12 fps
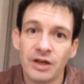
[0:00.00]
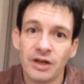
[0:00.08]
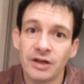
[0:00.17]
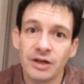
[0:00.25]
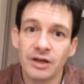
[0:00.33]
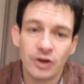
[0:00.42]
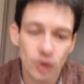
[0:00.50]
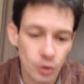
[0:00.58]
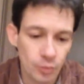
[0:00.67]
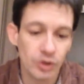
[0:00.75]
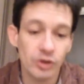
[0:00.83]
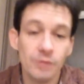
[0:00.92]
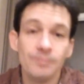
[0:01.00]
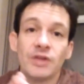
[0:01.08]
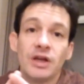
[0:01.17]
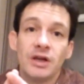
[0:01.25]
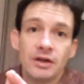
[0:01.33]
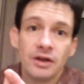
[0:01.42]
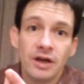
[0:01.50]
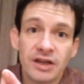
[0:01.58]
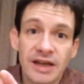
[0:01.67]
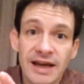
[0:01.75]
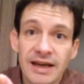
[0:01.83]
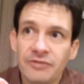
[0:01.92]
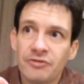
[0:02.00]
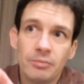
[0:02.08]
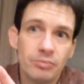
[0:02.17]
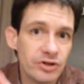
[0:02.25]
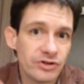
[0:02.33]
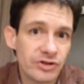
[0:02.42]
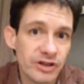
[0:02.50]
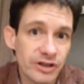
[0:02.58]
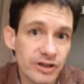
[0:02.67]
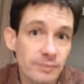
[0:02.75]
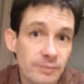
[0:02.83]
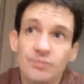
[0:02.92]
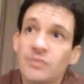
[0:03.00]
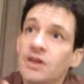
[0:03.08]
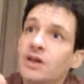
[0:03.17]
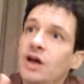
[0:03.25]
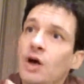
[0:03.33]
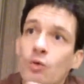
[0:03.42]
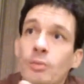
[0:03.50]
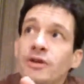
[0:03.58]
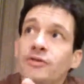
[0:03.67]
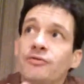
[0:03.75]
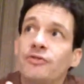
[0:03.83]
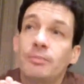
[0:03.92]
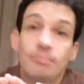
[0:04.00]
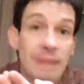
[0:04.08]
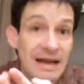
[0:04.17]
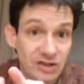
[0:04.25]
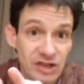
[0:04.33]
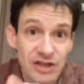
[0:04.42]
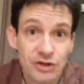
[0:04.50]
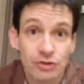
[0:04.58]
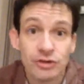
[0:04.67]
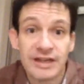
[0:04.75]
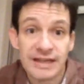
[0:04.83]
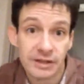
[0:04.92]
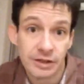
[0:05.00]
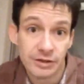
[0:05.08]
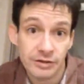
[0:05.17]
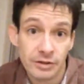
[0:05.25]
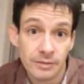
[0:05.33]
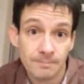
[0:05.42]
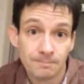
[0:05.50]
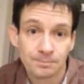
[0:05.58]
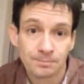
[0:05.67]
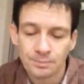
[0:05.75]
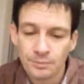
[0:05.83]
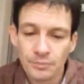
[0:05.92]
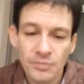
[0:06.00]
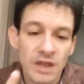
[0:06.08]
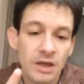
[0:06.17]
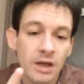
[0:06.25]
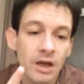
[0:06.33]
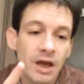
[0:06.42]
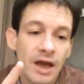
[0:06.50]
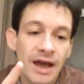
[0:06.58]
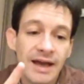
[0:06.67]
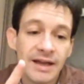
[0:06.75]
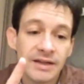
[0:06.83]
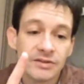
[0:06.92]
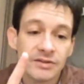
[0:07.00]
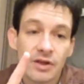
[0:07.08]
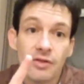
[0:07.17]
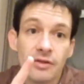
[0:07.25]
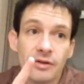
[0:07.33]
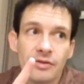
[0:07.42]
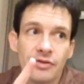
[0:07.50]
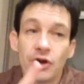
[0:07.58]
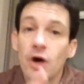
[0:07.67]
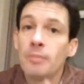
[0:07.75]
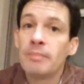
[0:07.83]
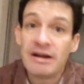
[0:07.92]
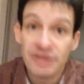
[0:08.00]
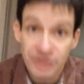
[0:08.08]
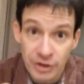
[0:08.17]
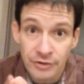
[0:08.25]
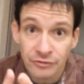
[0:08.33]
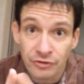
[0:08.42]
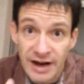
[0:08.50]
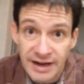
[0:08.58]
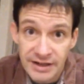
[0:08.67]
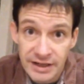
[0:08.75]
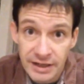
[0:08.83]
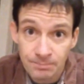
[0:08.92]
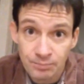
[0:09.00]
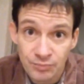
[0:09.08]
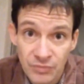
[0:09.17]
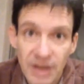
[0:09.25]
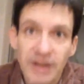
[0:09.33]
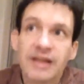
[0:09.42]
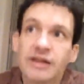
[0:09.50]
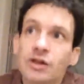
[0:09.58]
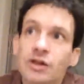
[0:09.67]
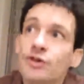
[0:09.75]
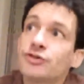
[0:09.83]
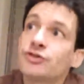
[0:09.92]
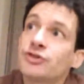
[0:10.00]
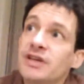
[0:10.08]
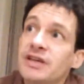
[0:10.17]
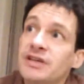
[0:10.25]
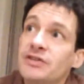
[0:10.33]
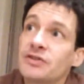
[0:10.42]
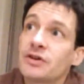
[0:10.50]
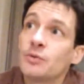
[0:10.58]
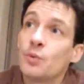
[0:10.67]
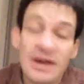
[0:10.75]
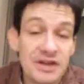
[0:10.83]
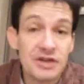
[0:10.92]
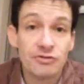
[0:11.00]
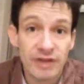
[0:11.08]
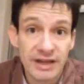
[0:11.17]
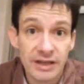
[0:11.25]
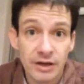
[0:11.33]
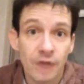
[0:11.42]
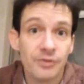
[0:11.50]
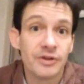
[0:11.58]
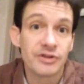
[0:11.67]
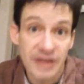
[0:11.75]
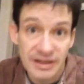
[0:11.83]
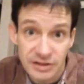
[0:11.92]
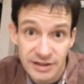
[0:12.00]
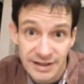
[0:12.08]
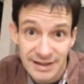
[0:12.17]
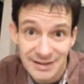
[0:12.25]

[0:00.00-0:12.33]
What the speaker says: A couple, a guy from Brazil, a woman from Manchester in England, and they got married on a Friday. He lost his wedding ring on the Saturday